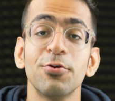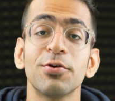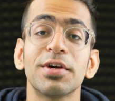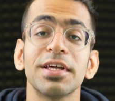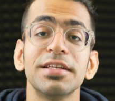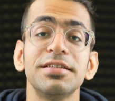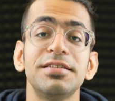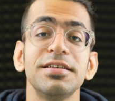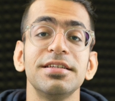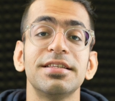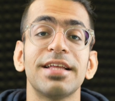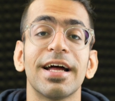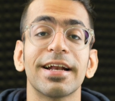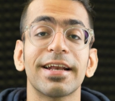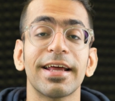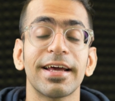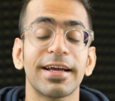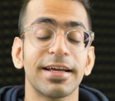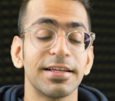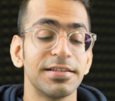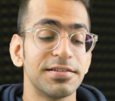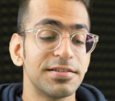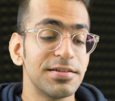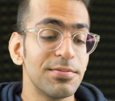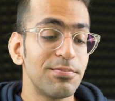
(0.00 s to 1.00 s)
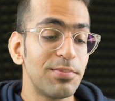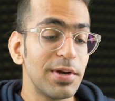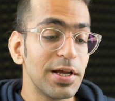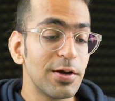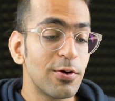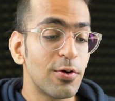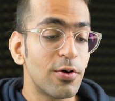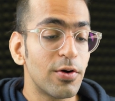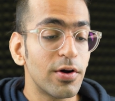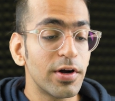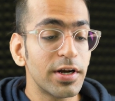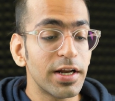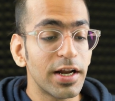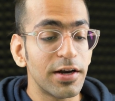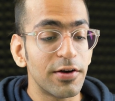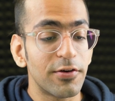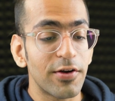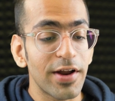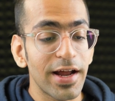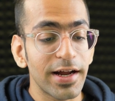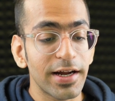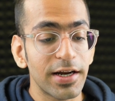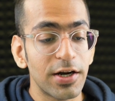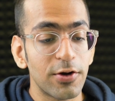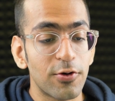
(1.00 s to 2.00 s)
you can see that I can simply go ahead and
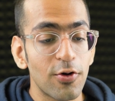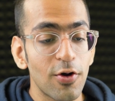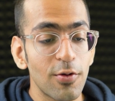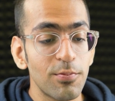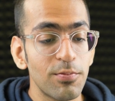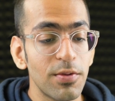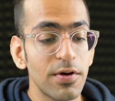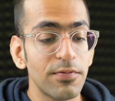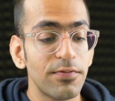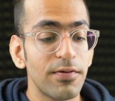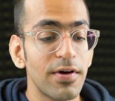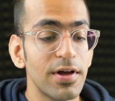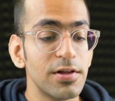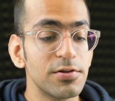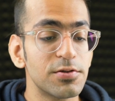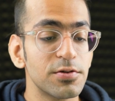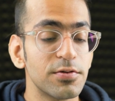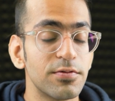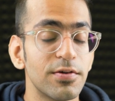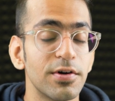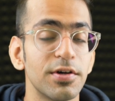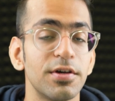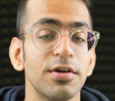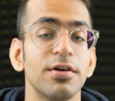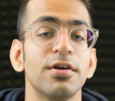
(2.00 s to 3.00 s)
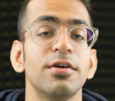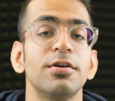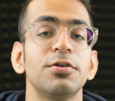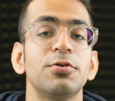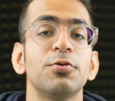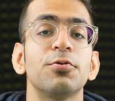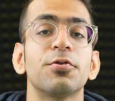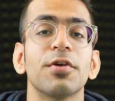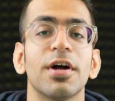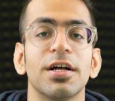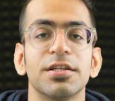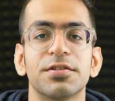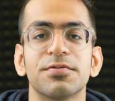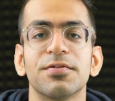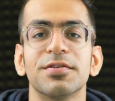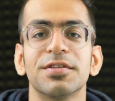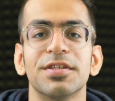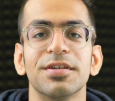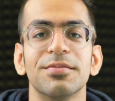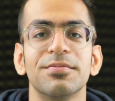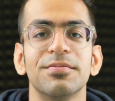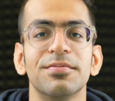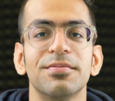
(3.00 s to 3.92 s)
drag and drop my files over here to transfer them.